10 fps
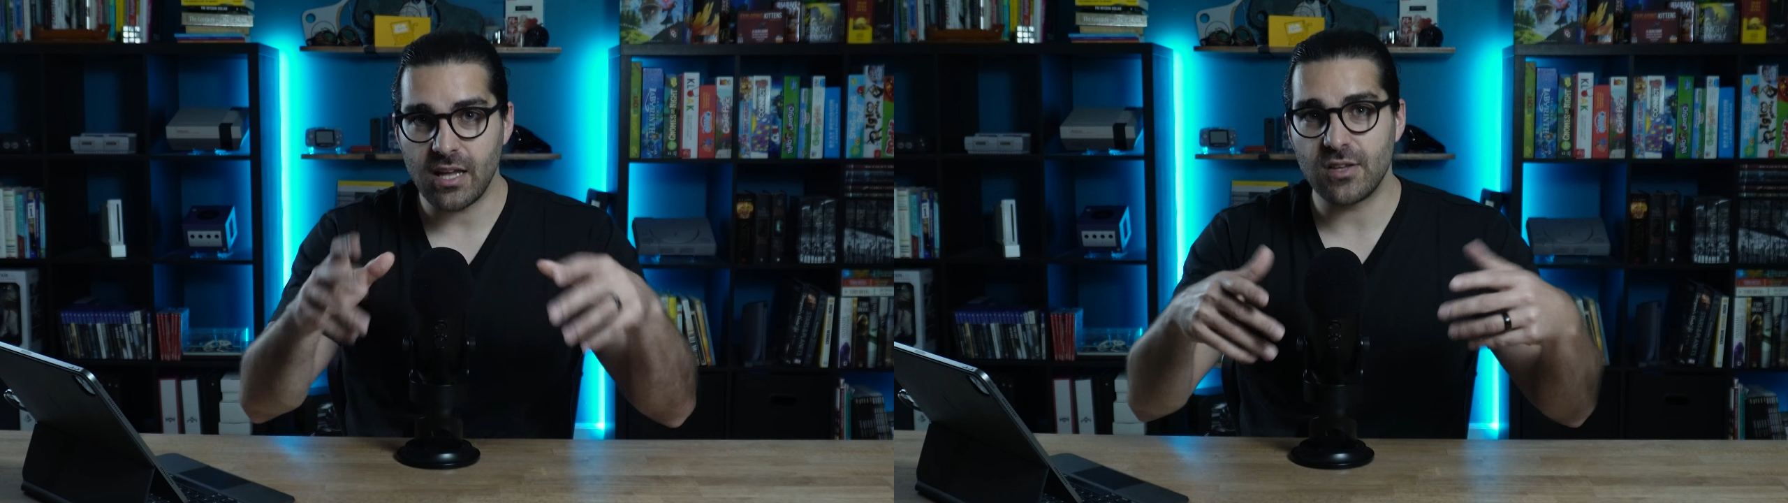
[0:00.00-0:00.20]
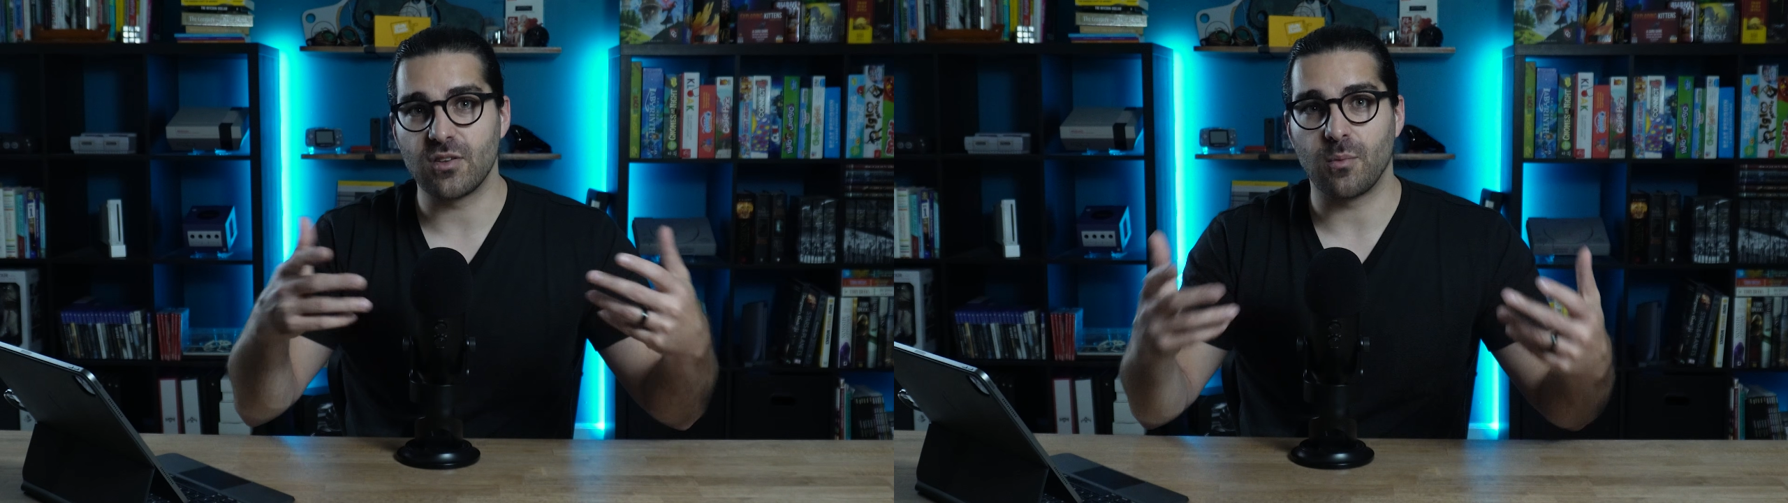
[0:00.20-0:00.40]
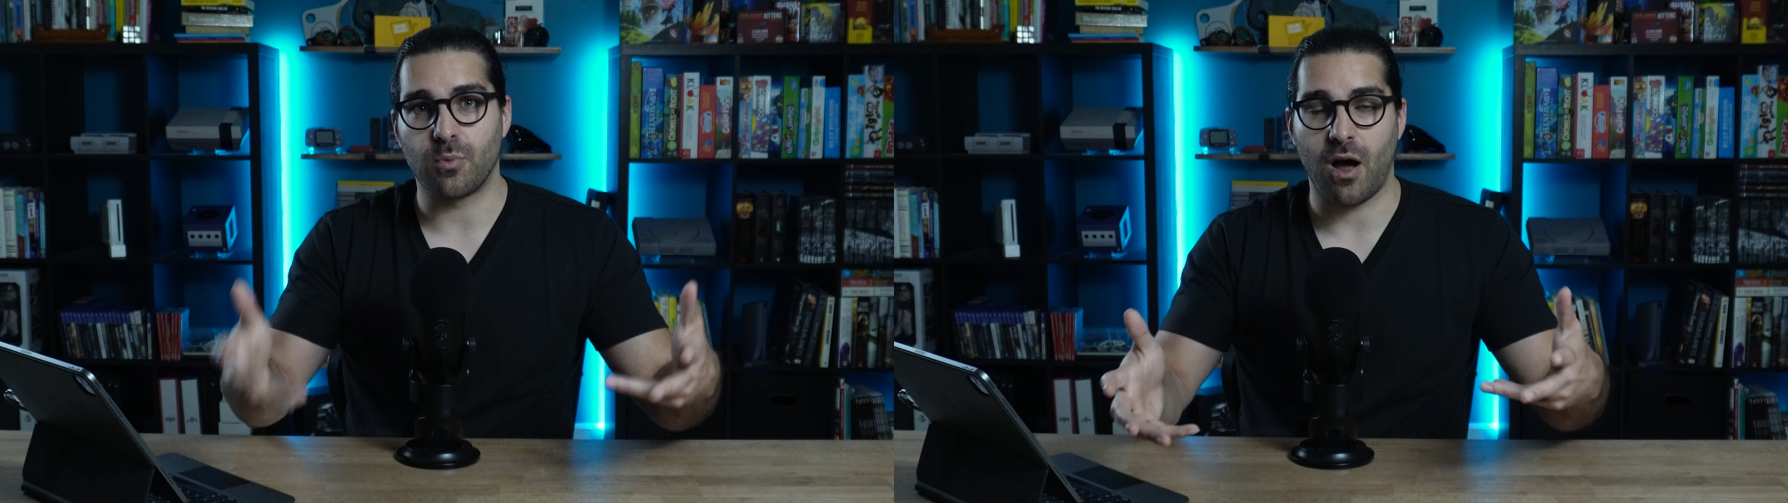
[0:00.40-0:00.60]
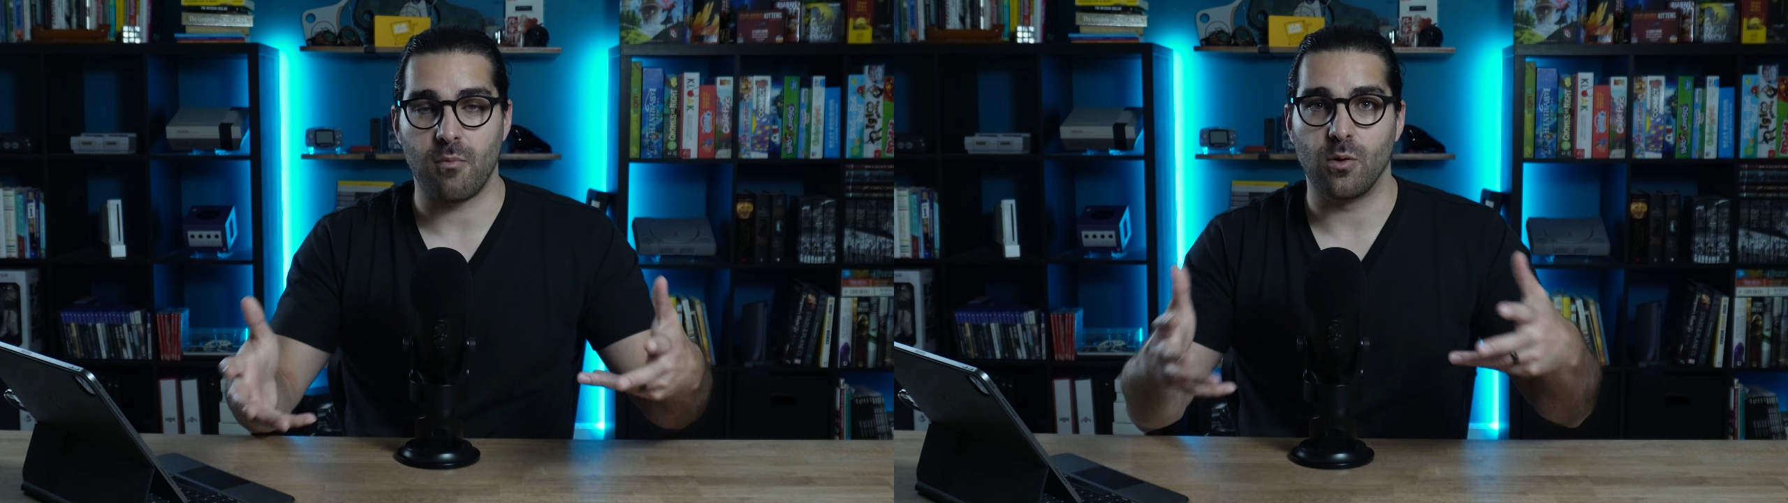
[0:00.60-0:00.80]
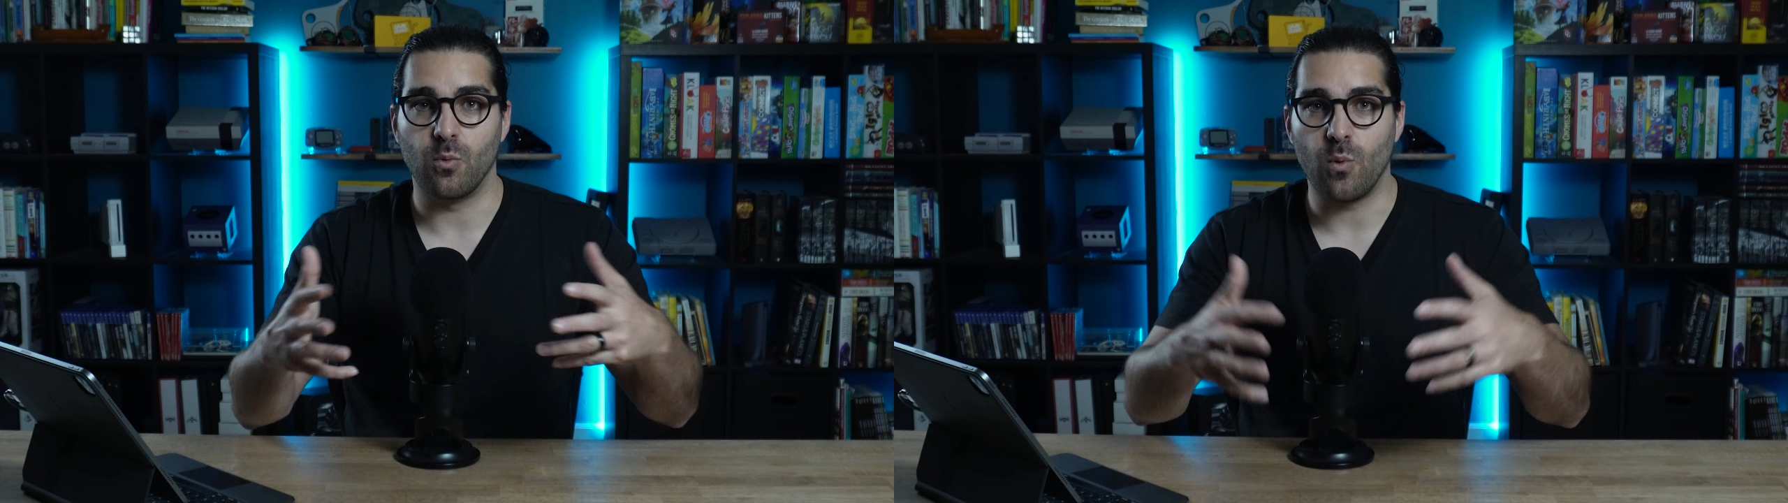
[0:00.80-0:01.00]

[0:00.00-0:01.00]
is the problem?